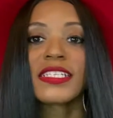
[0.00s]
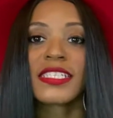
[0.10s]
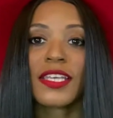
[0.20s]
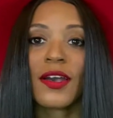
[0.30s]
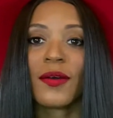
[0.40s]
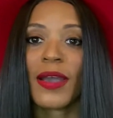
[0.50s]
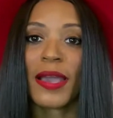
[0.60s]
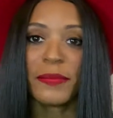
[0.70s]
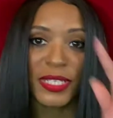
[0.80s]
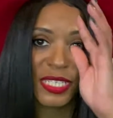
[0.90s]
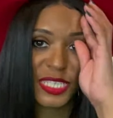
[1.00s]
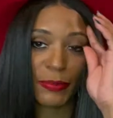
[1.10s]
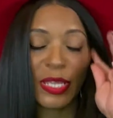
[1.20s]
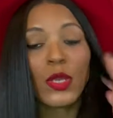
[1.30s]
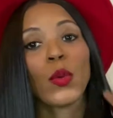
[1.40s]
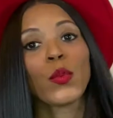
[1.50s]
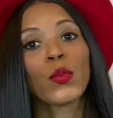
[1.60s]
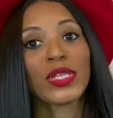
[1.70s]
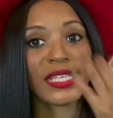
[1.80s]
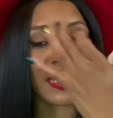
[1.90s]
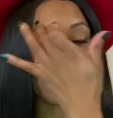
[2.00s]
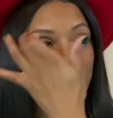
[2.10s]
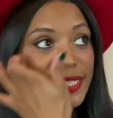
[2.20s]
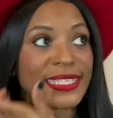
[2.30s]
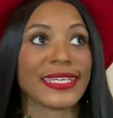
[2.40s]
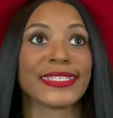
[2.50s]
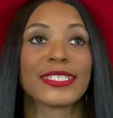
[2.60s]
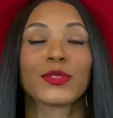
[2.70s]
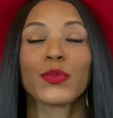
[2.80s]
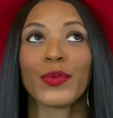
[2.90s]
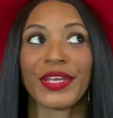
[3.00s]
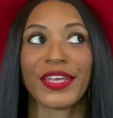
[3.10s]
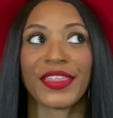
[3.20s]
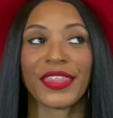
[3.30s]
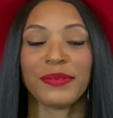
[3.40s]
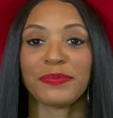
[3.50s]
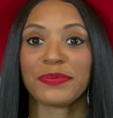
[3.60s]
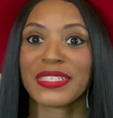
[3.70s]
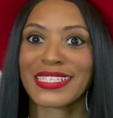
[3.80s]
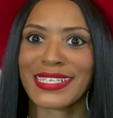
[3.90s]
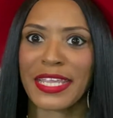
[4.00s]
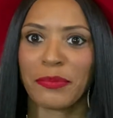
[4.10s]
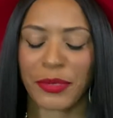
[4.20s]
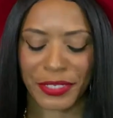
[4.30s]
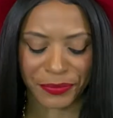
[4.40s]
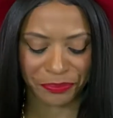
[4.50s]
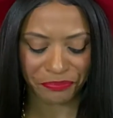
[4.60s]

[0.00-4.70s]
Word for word: so I must be really obsessed with snake print.